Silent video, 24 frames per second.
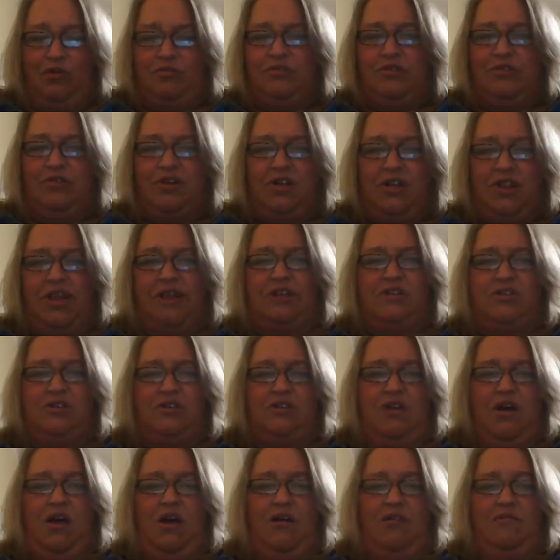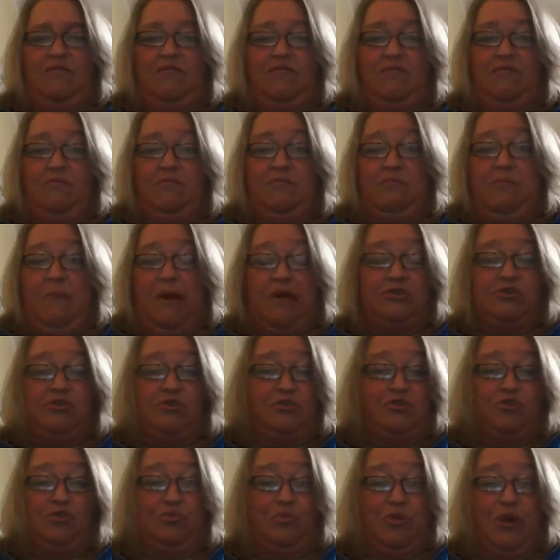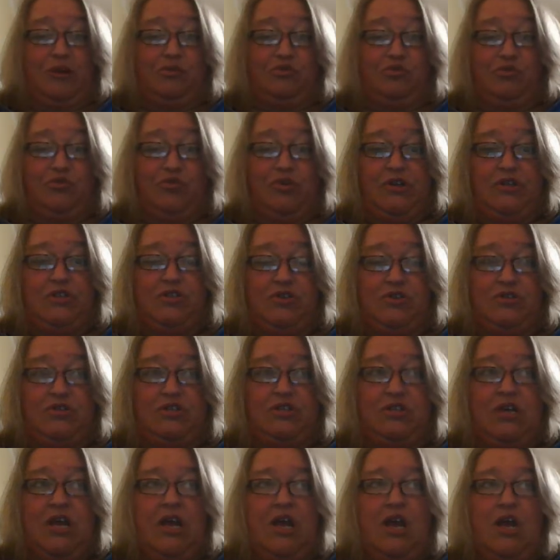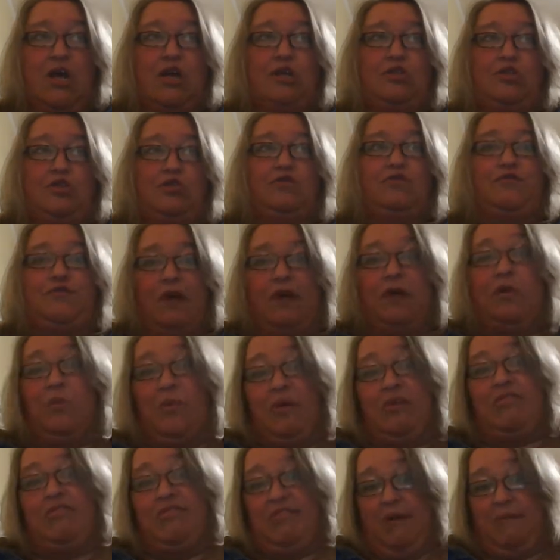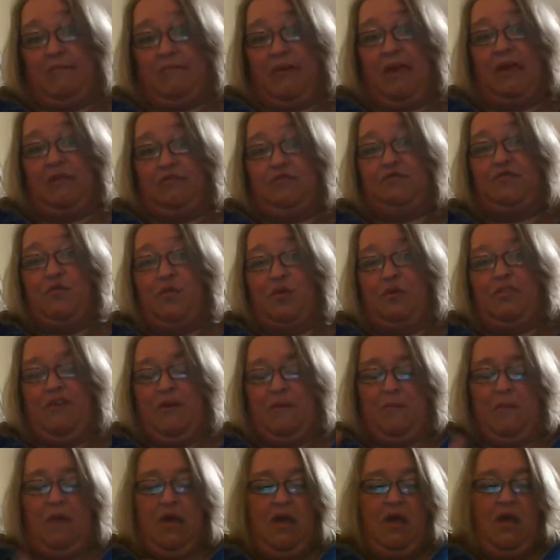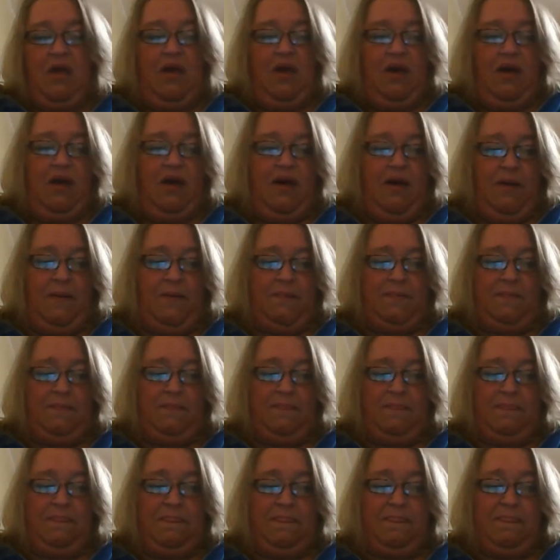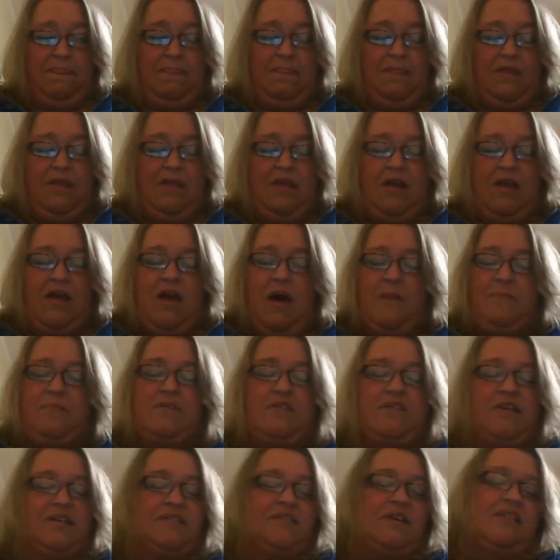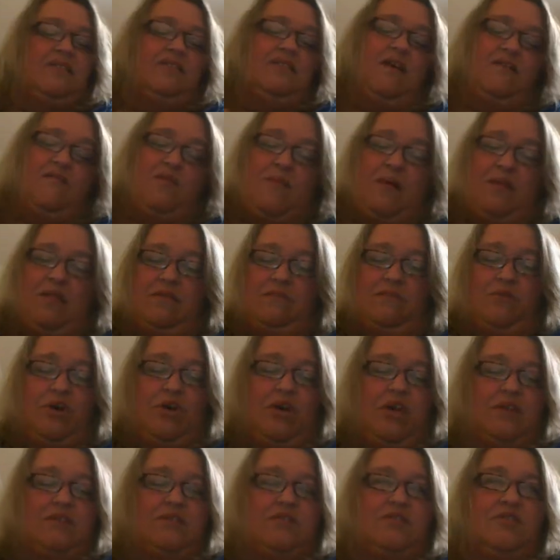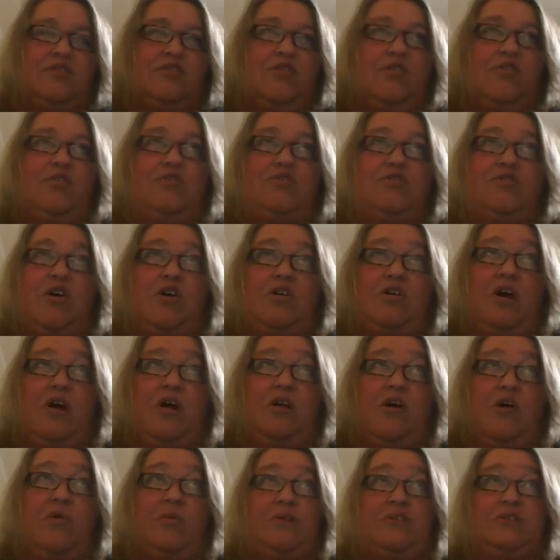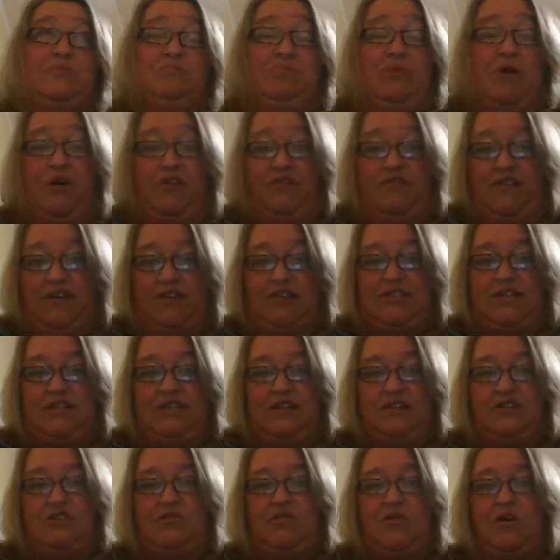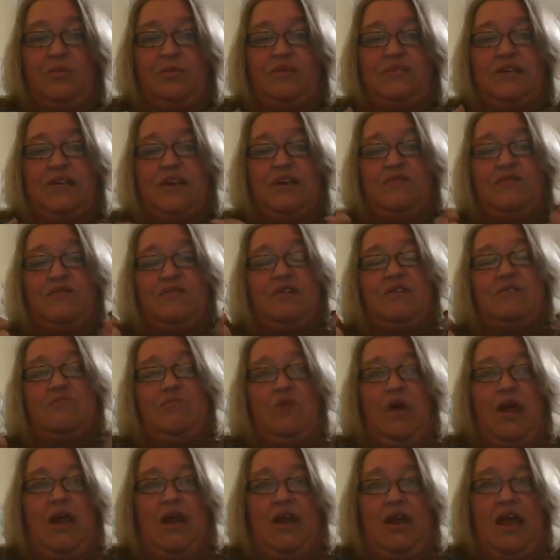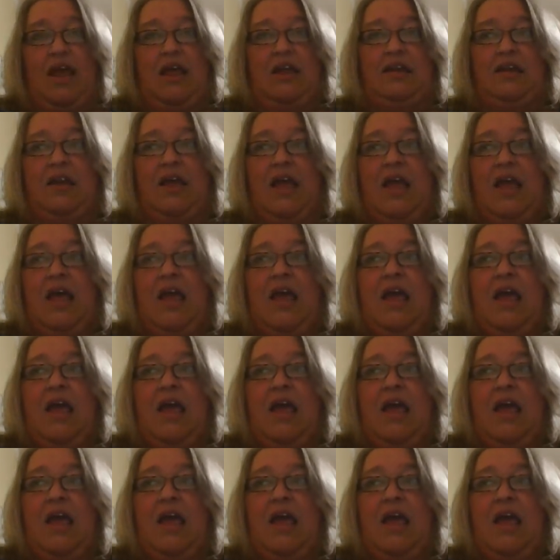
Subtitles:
little collection of magical supernatural creatures to fight with them and for them. A couple of things I love about the book is the girls are not always perfect and they don't always get everything right. And